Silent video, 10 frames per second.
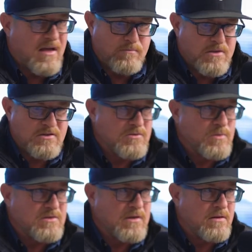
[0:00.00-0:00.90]
That business
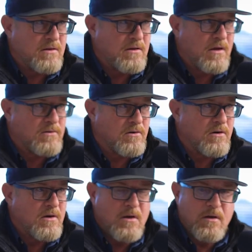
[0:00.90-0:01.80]
was
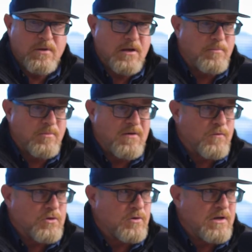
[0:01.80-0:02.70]
under PWB
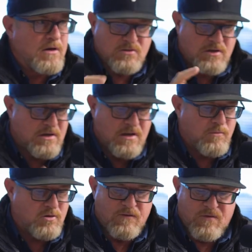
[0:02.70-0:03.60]
for 30 years. So you got
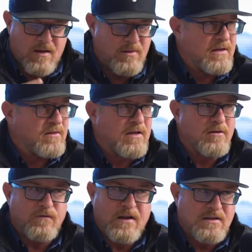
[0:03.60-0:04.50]
multifamily and
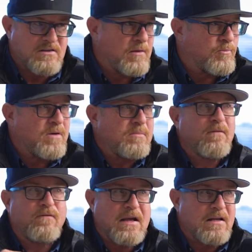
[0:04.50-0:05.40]
lender financing and
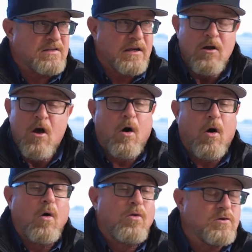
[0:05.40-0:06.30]
premium financing, and
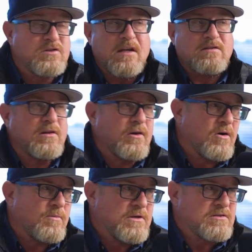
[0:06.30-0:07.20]
all those
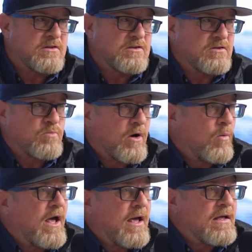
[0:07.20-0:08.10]
ancillary businesses went
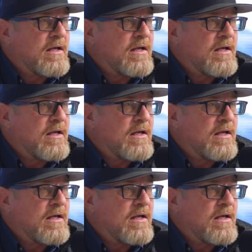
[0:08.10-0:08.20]
away.